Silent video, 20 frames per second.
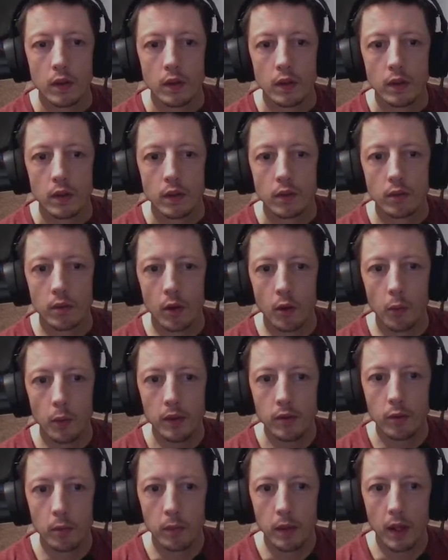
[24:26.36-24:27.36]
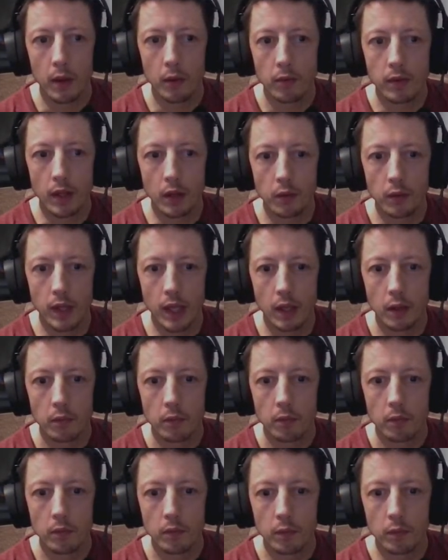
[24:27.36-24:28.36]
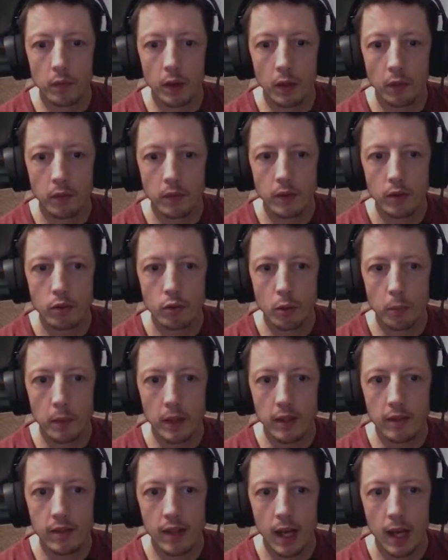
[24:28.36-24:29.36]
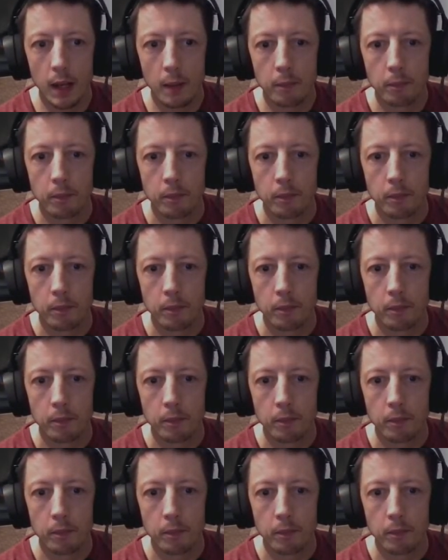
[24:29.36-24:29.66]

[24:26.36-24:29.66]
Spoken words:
So I went up there, I was like, okay, well, this could be the time